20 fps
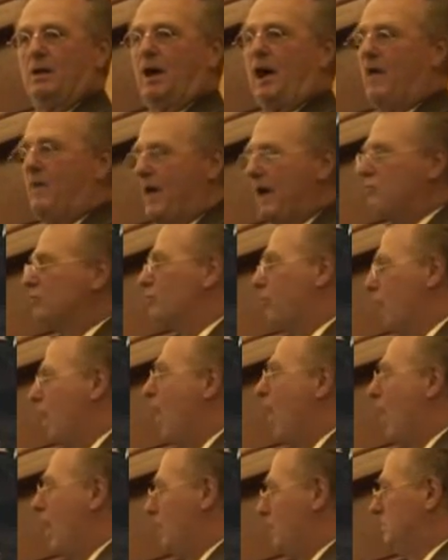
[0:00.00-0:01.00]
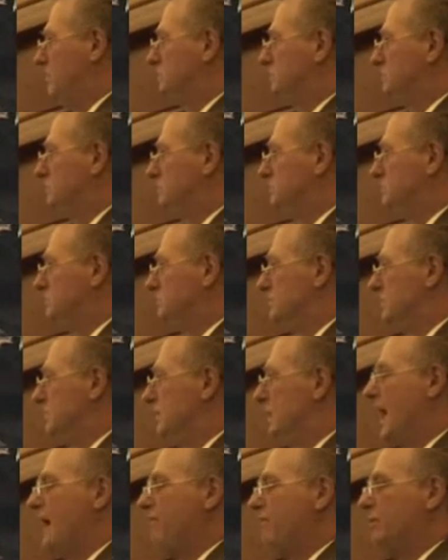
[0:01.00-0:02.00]
And that's wrong.
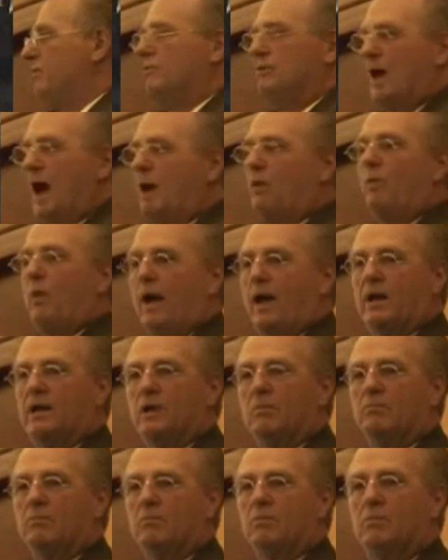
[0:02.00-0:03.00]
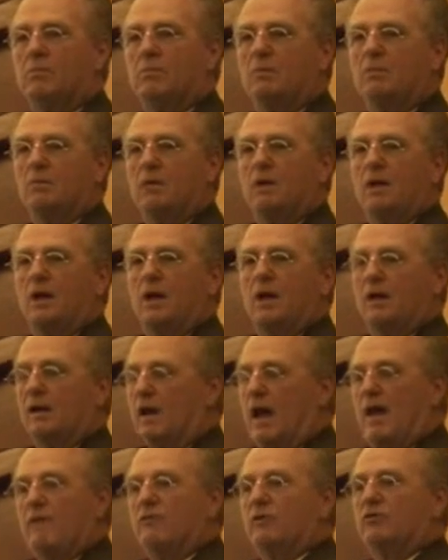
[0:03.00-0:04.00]
Life is not random.
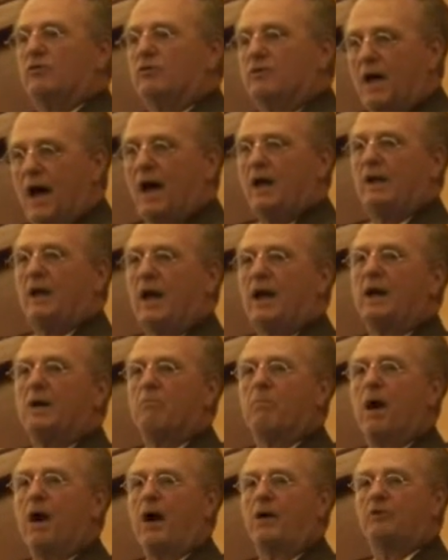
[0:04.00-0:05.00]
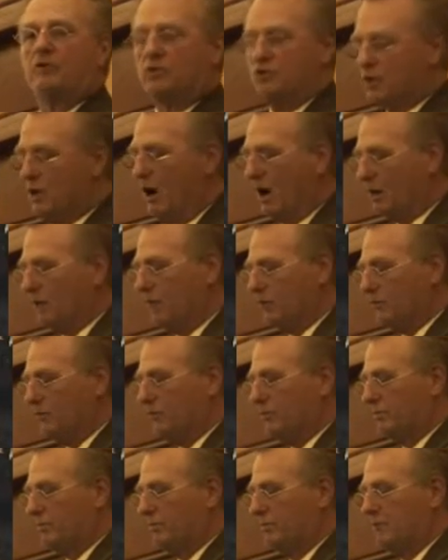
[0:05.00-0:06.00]
Life is not like a box of
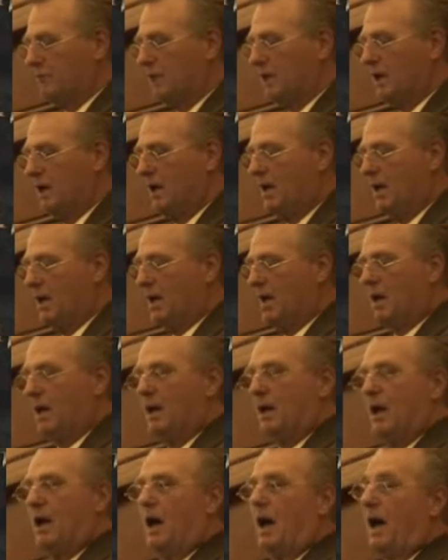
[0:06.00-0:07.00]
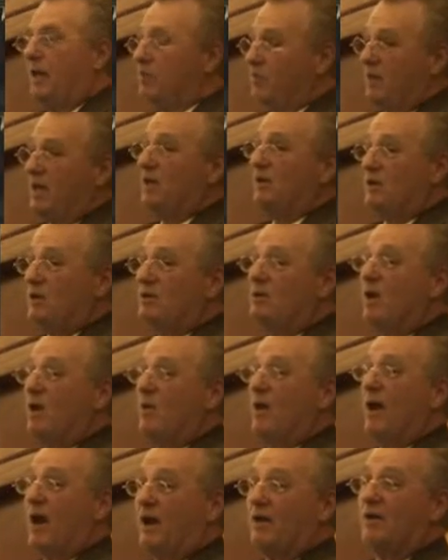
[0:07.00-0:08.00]
chocolates. I think you know
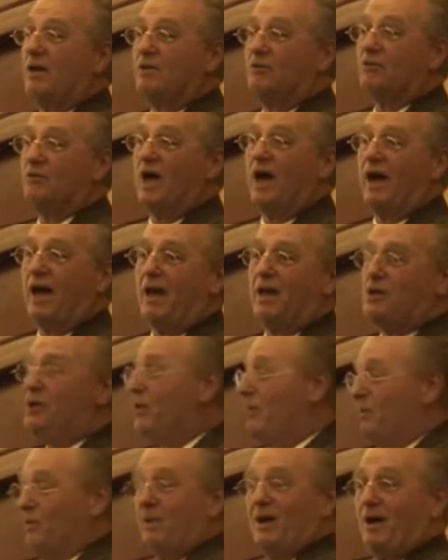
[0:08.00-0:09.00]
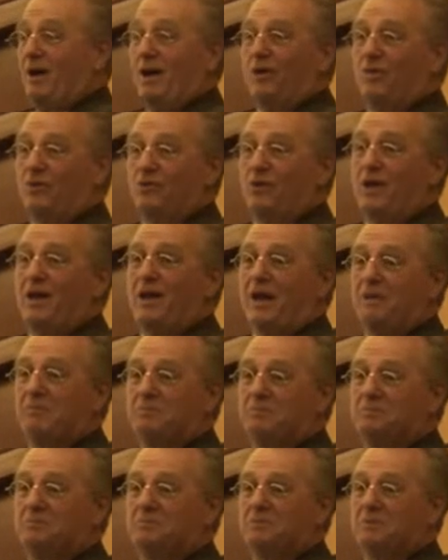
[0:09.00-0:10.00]
what I'm going to say. You can read it on the screen.
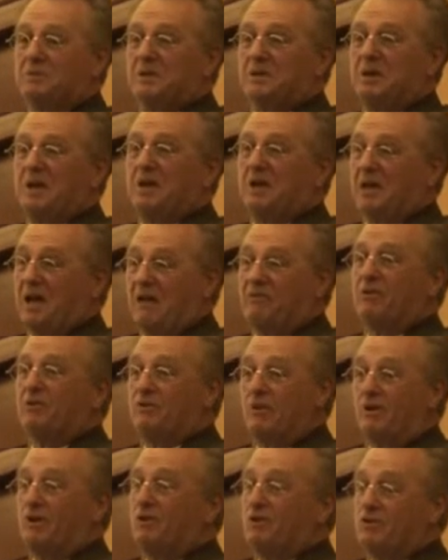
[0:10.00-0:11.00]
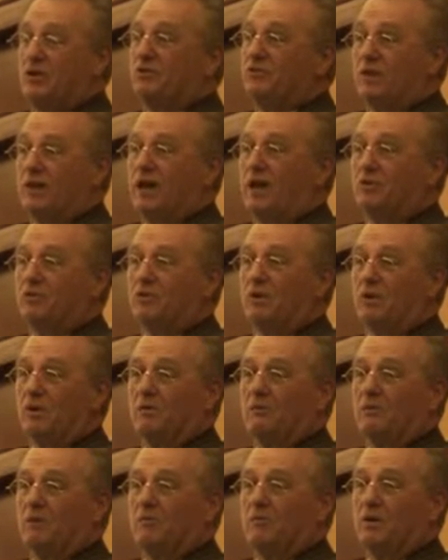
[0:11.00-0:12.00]
Life is a logistic
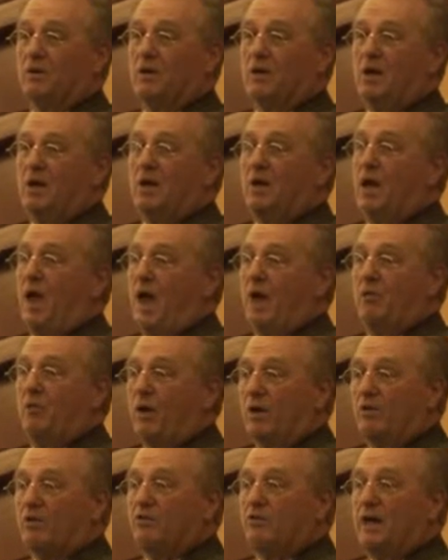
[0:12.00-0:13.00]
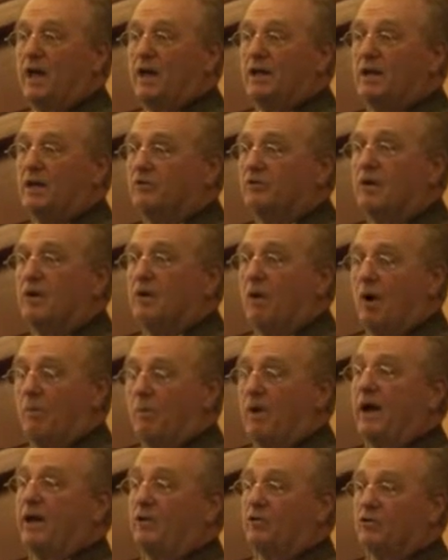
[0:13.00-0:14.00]
S-curve. And real estate doesn't go
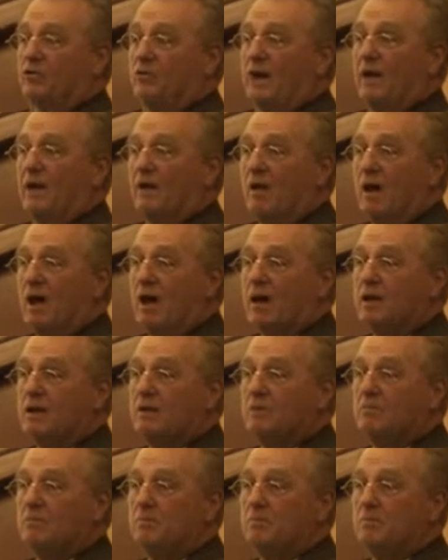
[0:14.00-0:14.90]
up like a straight line.